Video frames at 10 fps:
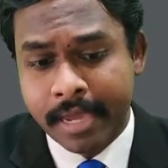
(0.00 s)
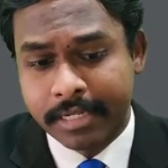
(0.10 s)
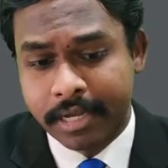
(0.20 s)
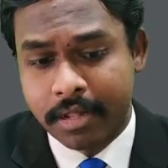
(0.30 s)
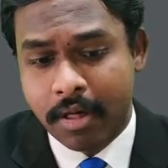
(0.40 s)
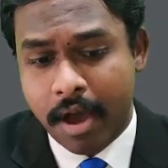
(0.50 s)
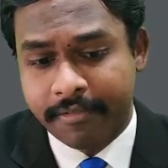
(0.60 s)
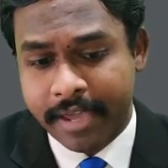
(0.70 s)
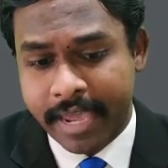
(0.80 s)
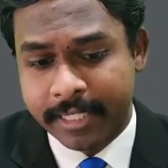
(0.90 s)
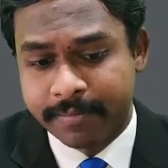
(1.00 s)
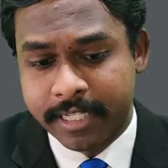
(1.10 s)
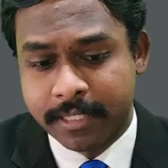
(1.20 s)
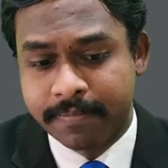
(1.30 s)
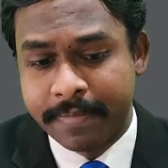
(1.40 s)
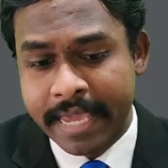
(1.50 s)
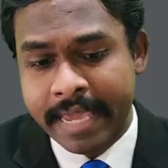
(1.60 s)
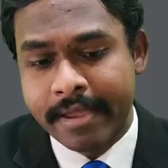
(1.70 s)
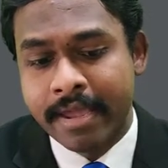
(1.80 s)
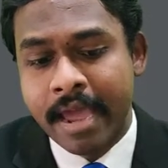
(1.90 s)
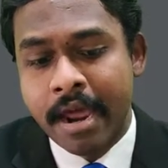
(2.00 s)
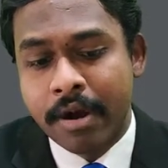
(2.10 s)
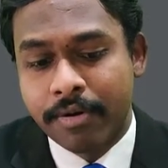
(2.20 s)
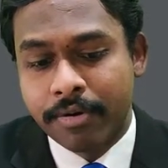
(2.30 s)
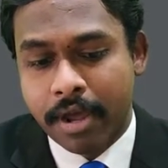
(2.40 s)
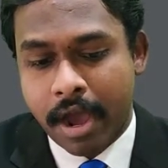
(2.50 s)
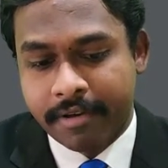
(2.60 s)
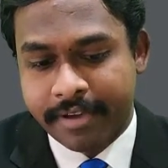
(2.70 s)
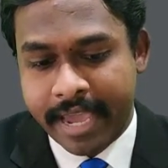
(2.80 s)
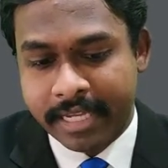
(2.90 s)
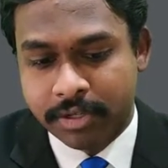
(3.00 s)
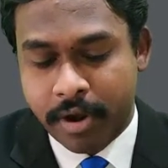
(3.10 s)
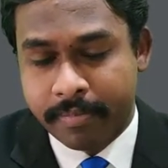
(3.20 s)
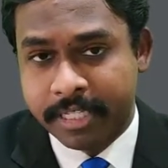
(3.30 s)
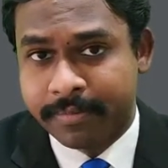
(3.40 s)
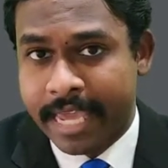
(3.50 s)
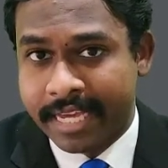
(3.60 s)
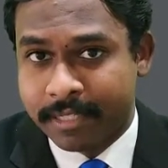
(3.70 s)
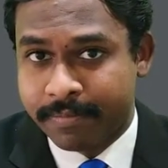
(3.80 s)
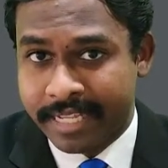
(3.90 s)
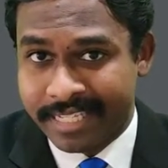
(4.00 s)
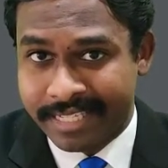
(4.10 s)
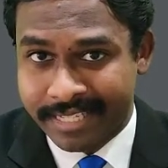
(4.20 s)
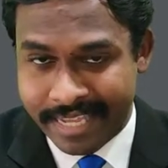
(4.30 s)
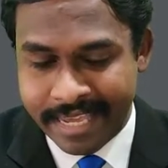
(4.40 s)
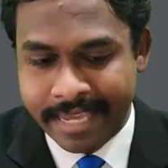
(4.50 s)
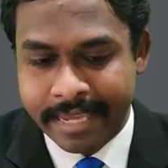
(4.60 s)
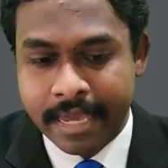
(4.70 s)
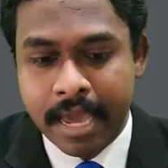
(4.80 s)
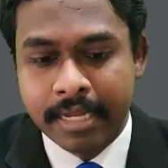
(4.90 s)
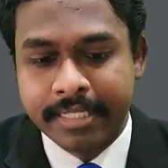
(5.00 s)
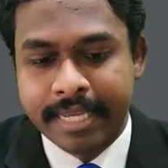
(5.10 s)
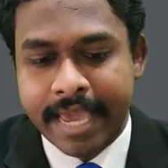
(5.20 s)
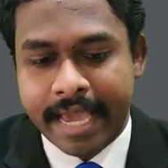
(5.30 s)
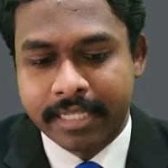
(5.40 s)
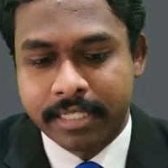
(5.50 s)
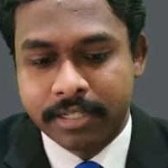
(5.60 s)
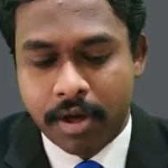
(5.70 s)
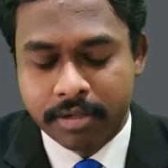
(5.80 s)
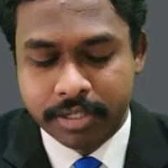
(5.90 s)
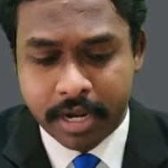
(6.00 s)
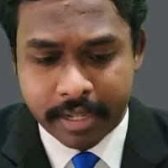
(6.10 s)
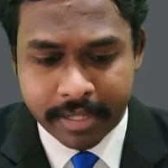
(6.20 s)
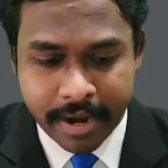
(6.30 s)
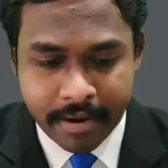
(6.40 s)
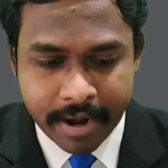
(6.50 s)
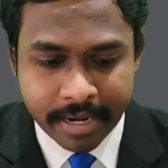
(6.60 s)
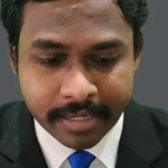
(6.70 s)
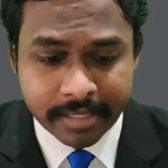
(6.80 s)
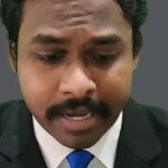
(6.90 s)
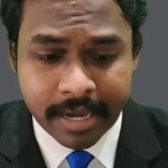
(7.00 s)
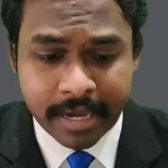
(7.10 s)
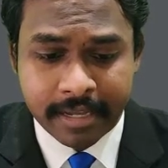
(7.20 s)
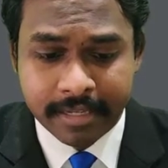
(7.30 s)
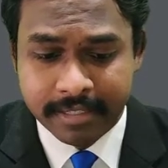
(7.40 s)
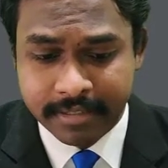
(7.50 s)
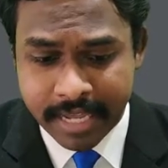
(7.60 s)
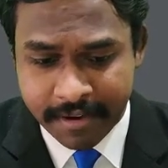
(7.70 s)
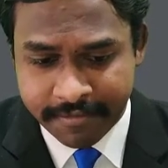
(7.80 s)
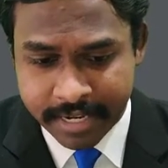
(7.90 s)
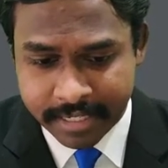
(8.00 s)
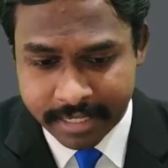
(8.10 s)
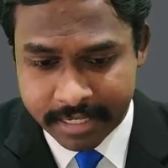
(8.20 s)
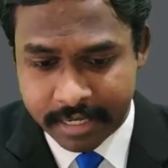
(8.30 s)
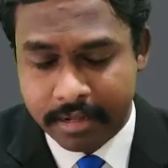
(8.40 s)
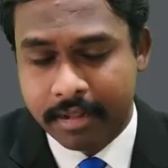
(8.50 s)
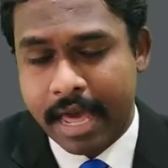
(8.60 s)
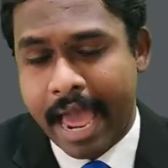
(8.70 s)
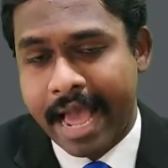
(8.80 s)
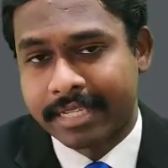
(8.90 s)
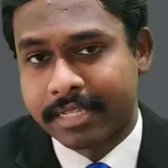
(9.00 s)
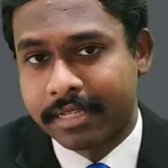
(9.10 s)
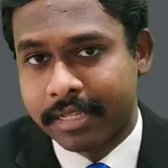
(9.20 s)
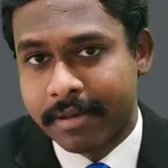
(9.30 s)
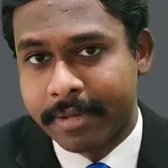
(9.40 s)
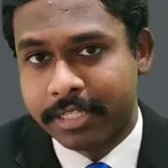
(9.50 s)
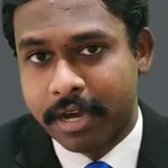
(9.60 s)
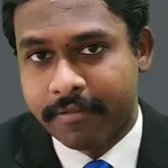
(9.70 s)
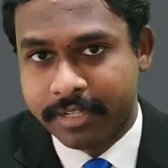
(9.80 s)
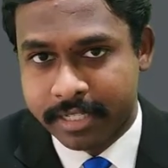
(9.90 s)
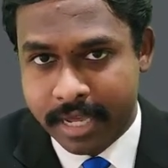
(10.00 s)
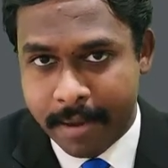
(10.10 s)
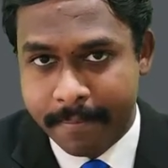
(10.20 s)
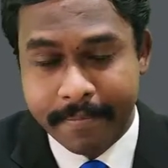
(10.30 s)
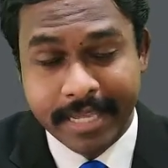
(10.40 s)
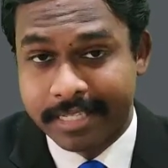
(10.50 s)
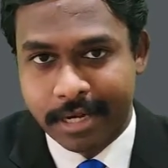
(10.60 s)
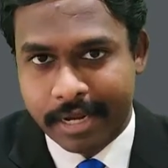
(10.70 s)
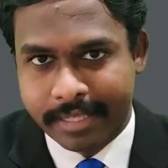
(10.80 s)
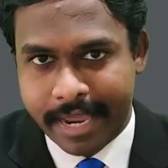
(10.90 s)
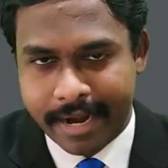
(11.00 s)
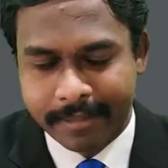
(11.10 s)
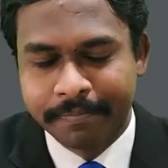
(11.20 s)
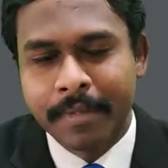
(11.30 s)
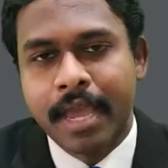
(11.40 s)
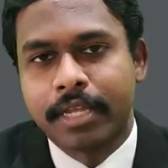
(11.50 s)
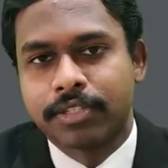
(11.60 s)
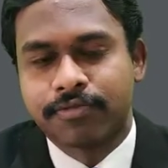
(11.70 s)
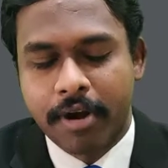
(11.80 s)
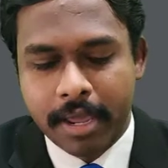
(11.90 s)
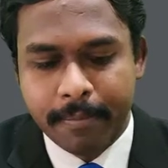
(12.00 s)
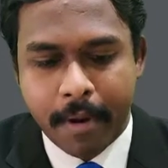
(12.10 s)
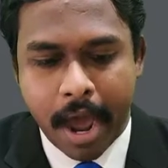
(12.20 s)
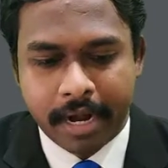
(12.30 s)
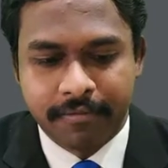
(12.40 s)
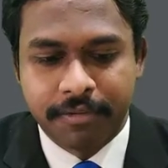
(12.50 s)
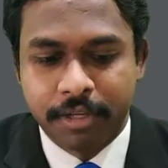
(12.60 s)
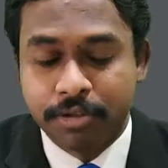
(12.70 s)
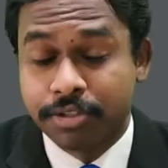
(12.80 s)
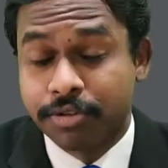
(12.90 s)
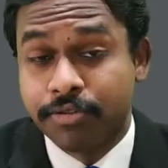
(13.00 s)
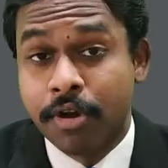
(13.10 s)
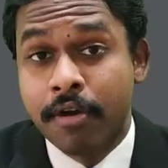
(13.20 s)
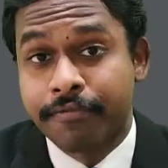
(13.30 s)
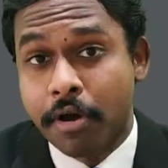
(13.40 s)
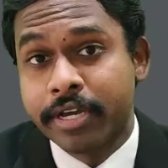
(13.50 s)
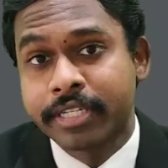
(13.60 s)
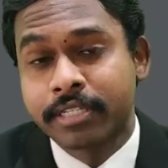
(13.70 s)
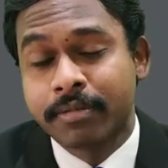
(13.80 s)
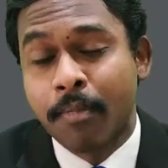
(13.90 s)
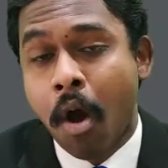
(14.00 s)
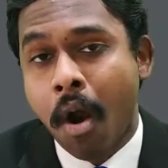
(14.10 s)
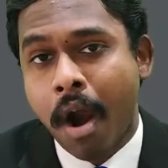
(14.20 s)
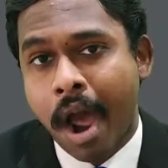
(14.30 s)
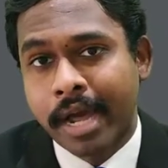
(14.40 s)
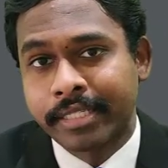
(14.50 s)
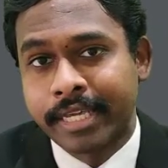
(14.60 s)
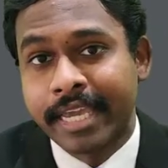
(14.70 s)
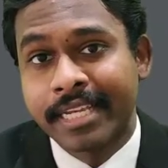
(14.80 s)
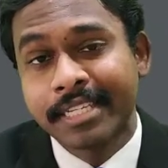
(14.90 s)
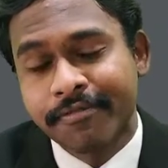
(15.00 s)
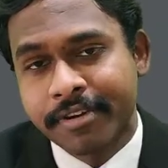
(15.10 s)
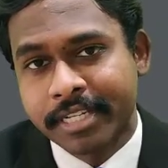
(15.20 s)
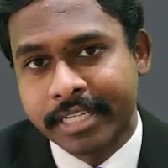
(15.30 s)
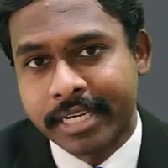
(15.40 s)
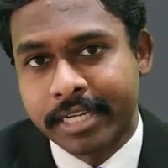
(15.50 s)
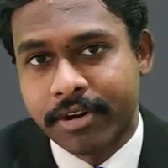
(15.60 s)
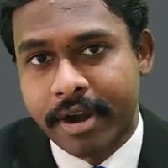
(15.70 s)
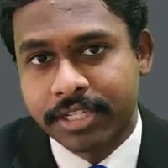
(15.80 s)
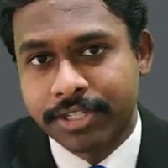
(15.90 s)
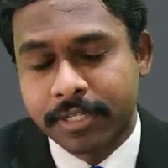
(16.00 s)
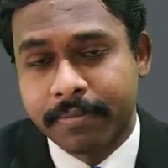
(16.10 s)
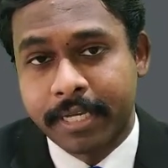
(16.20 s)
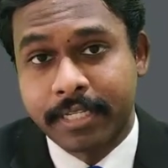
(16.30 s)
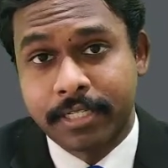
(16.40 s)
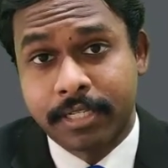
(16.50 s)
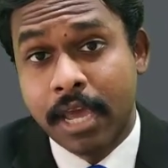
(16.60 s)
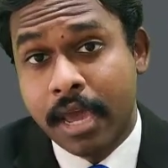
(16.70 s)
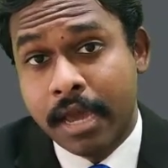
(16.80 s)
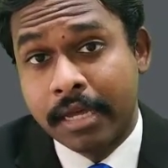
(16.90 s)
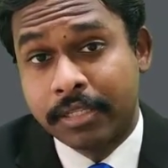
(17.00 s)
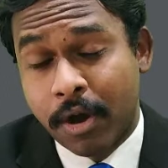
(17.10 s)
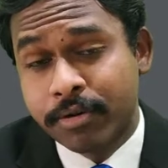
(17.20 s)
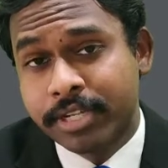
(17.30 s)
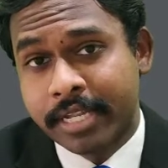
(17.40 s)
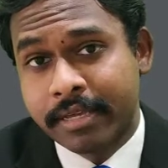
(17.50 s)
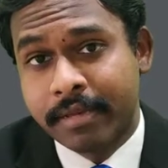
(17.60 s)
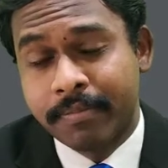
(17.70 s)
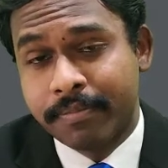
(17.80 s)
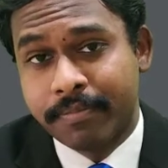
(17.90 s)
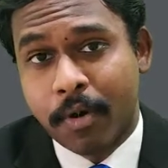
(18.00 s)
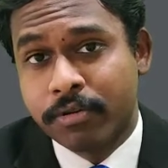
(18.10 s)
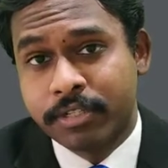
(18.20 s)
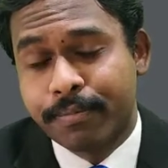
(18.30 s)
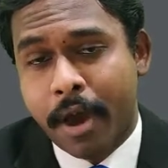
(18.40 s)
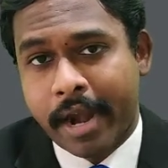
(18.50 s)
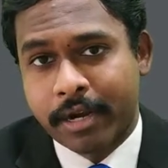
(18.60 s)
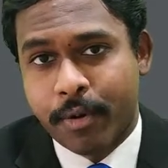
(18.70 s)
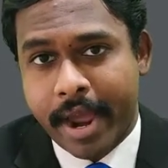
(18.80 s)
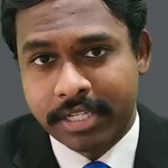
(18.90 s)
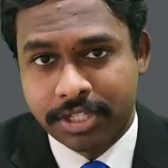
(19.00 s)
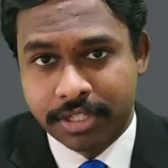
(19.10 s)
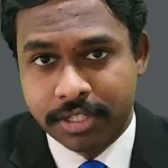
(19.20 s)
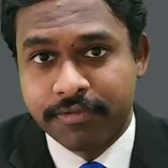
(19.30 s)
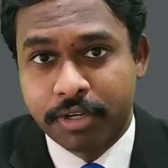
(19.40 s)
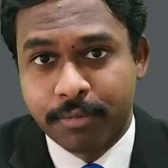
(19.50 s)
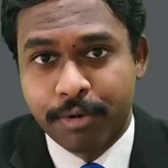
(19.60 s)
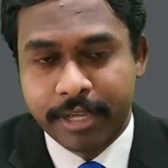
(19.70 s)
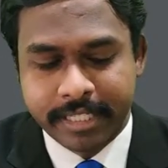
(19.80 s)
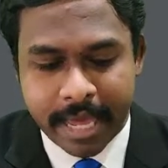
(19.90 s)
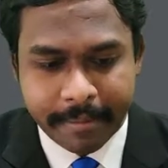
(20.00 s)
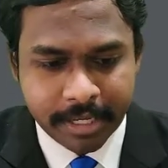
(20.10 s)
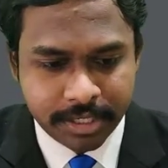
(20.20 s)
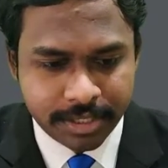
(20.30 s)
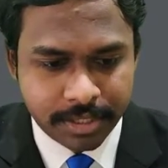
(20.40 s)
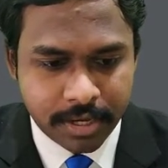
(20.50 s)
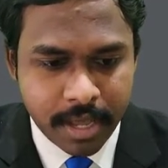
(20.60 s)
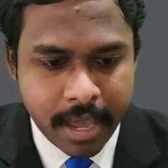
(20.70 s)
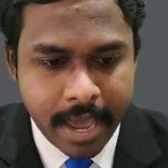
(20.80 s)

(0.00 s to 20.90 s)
Integral of x plus b root of ax squared plus bx plus c dx is also not there. And definite integral as a limit of a sum is not there. It's very important for you to focus more on the indefinite integration, because those are the most important questions for the board examination.